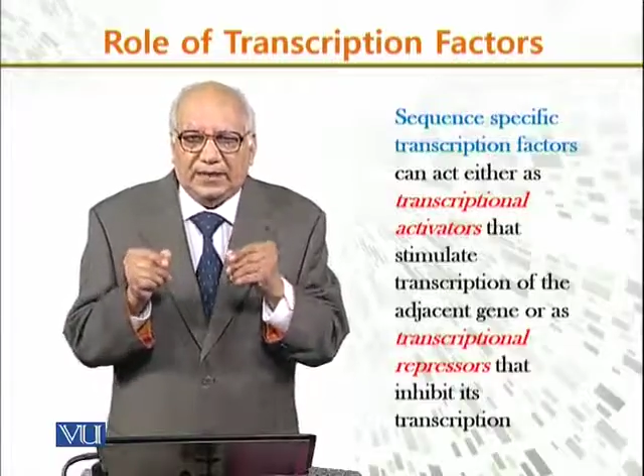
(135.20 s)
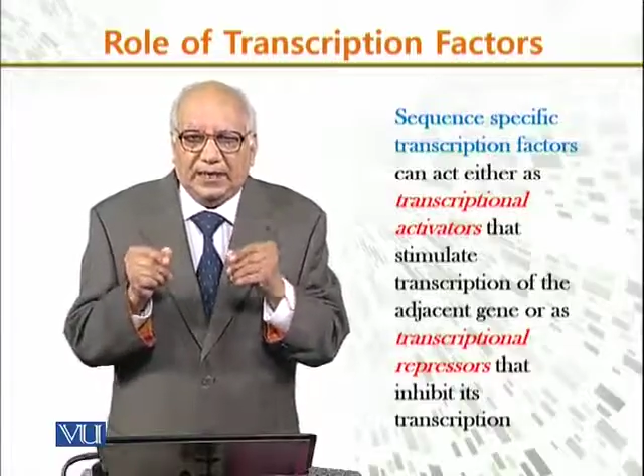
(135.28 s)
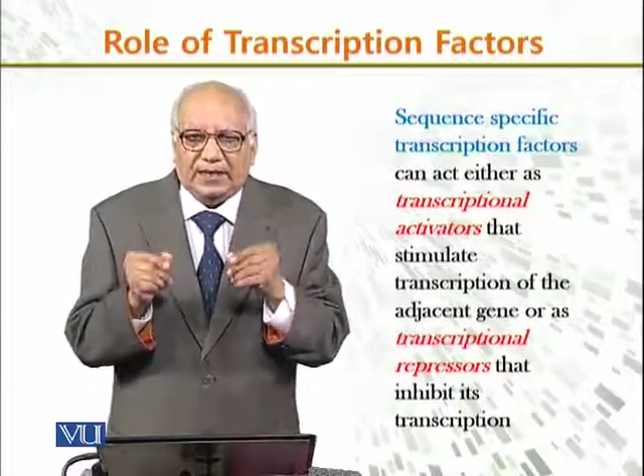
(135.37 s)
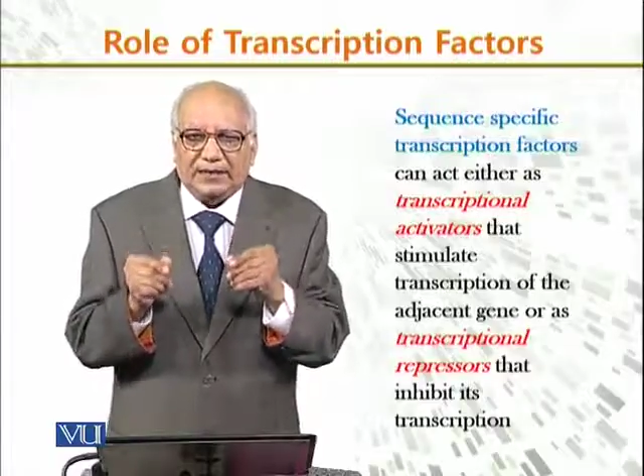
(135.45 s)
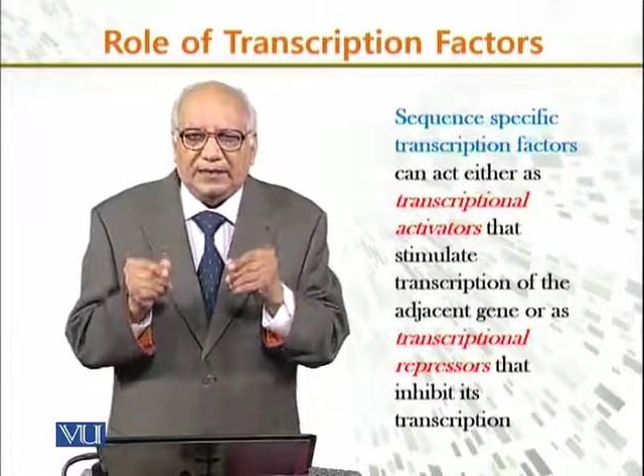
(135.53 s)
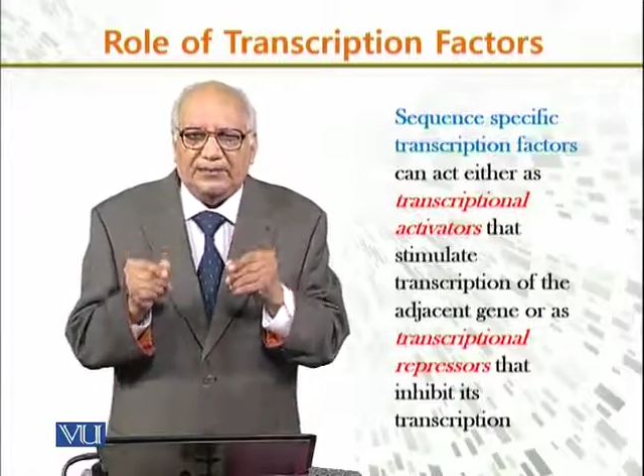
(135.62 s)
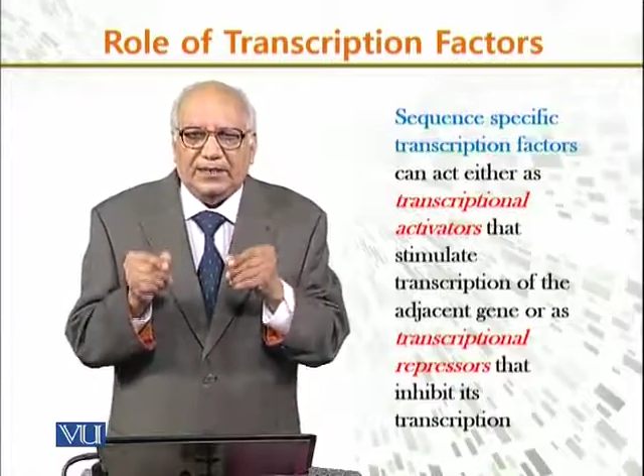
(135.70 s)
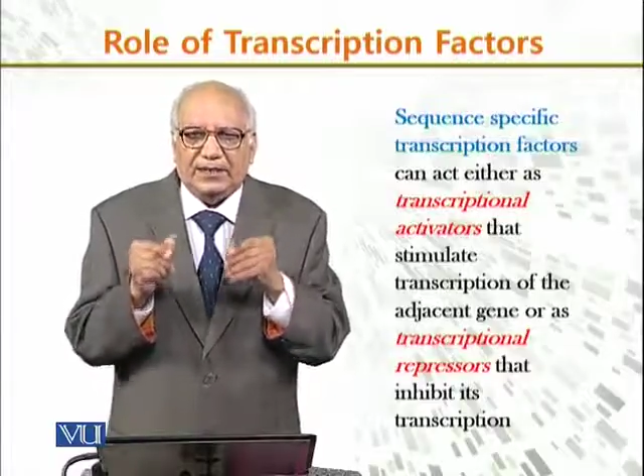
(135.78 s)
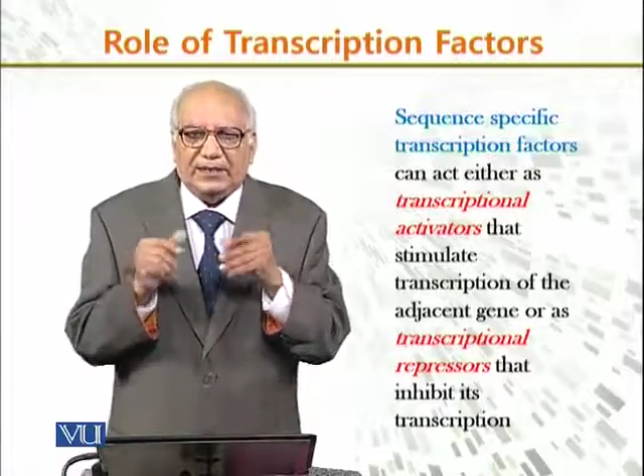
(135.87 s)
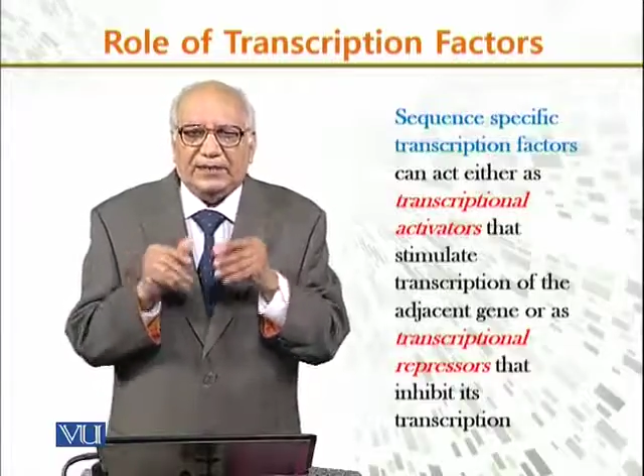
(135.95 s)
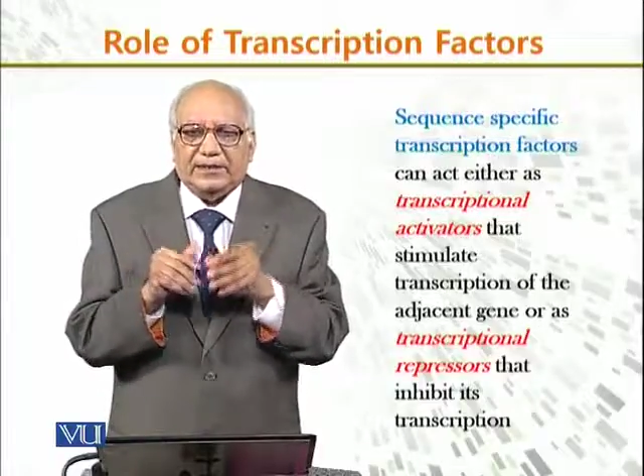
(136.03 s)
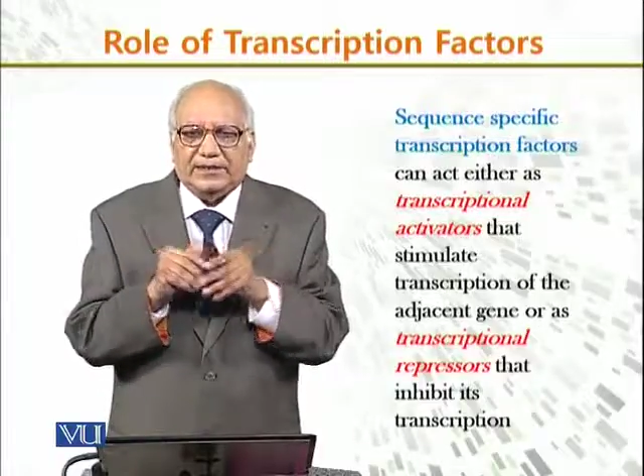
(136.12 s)

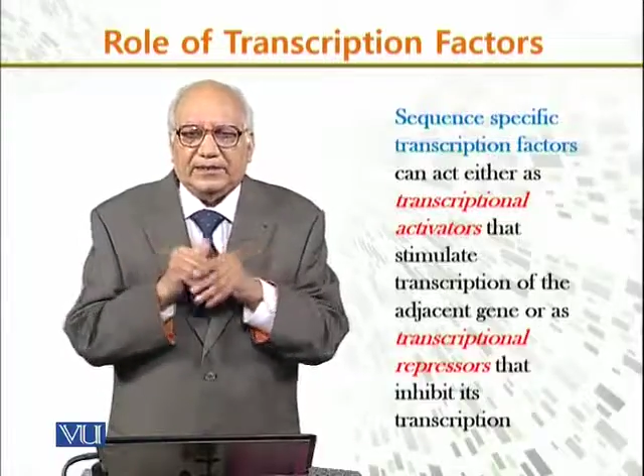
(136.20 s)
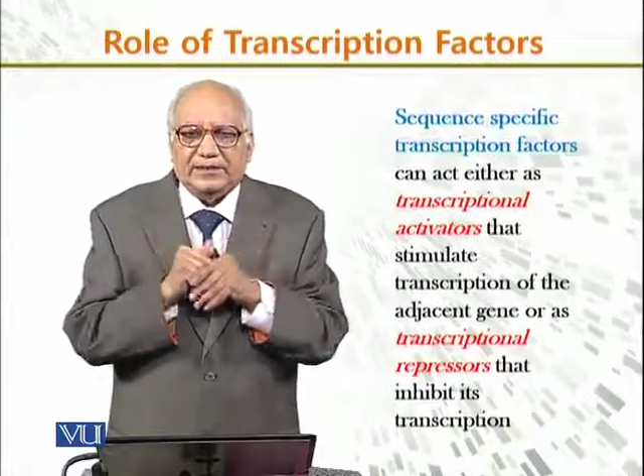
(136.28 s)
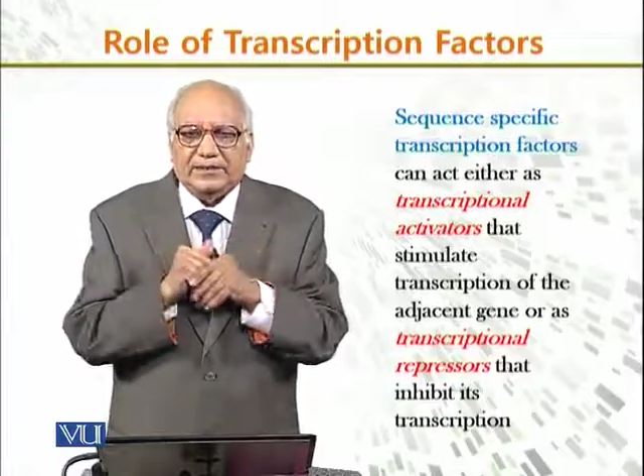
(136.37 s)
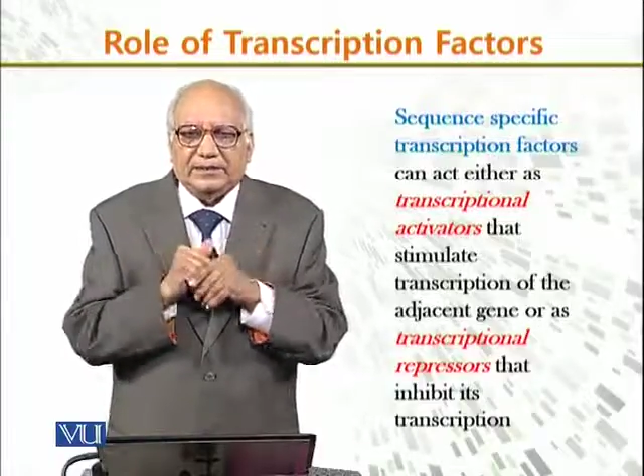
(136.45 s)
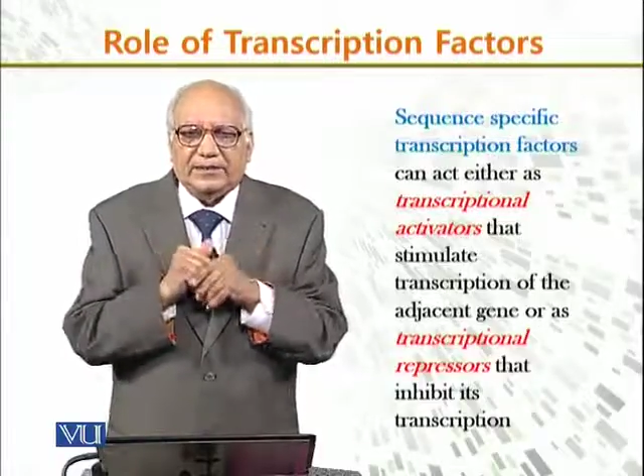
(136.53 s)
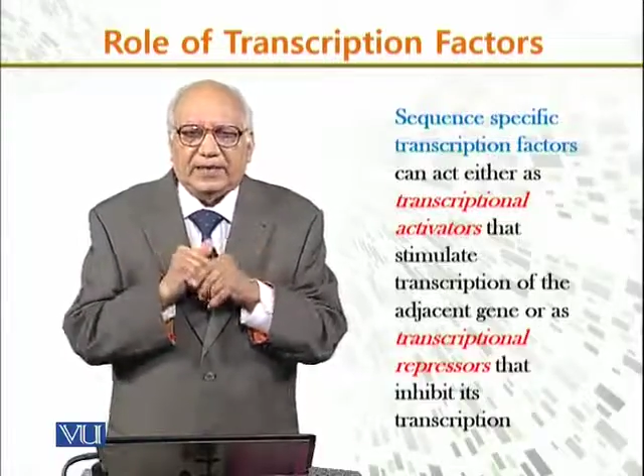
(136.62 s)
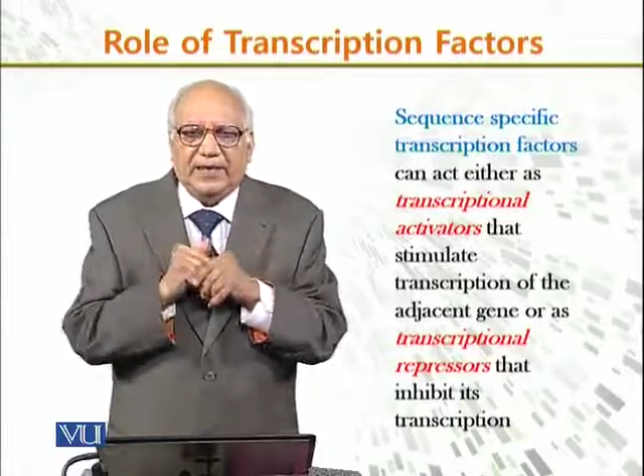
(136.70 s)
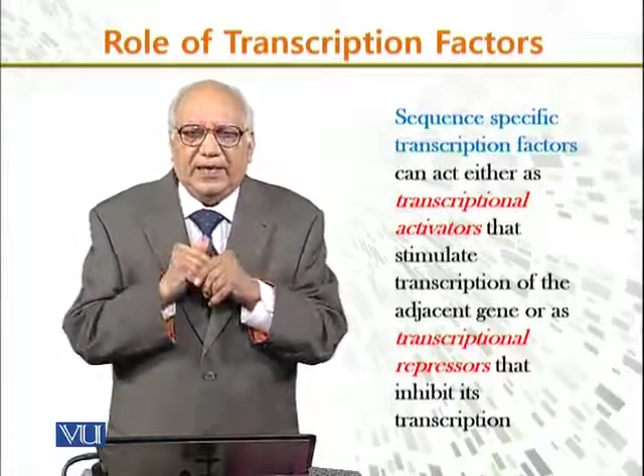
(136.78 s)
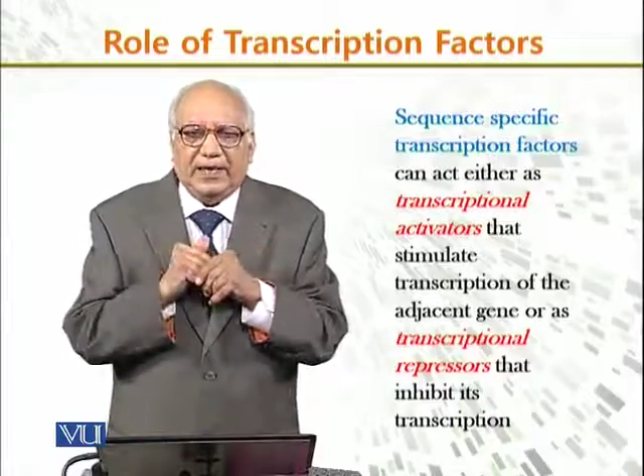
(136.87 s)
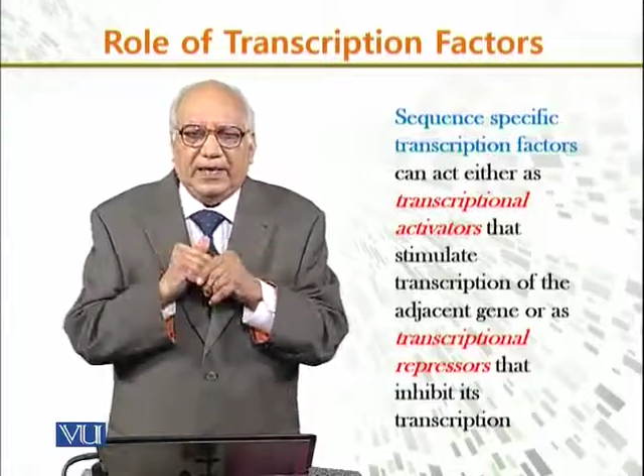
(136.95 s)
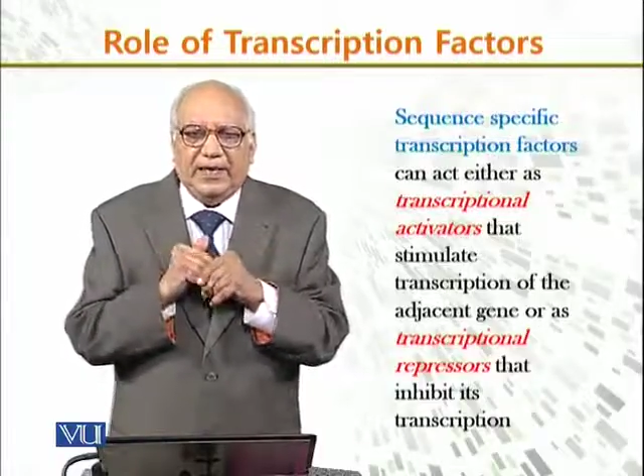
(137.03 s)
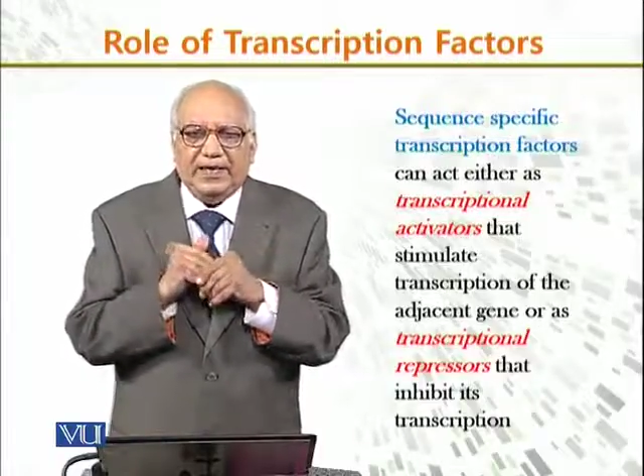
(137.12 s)
activator
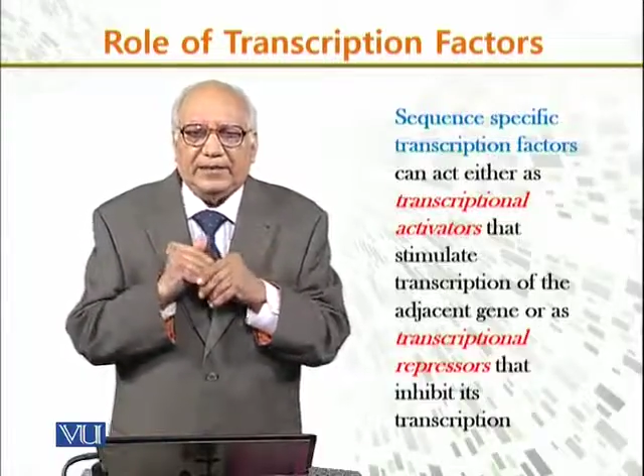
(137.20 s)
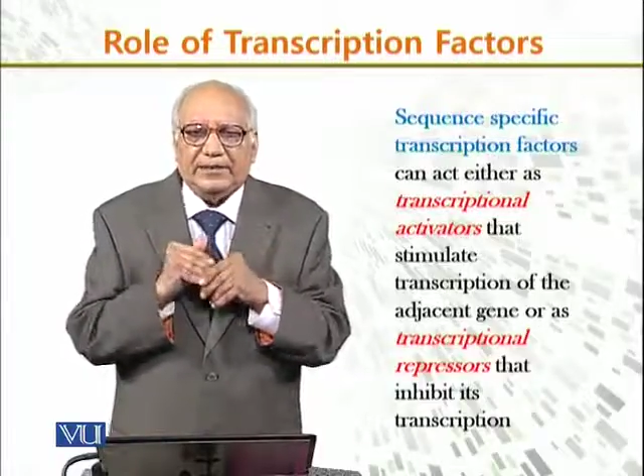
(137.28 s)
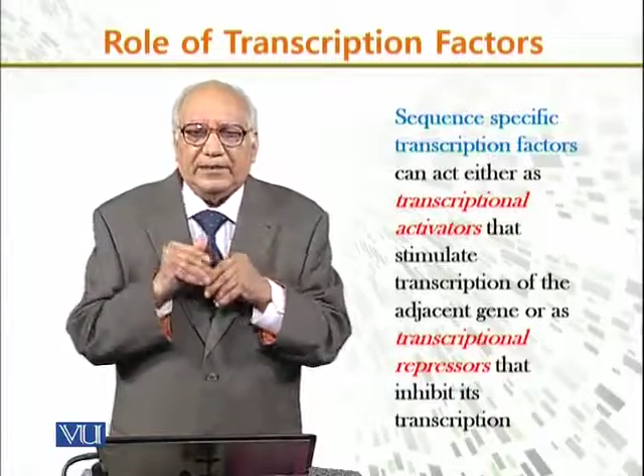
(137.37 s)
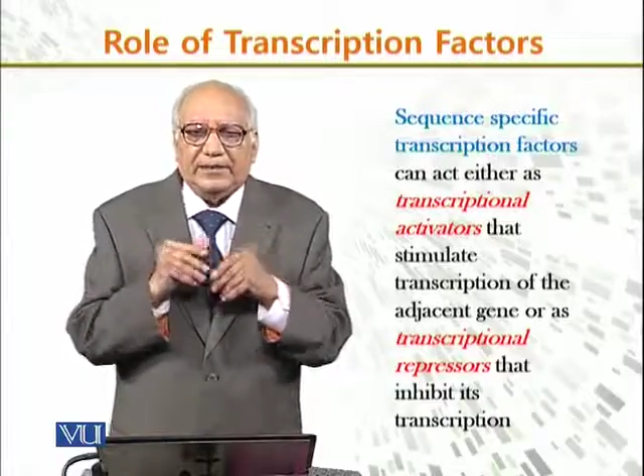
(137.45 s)
and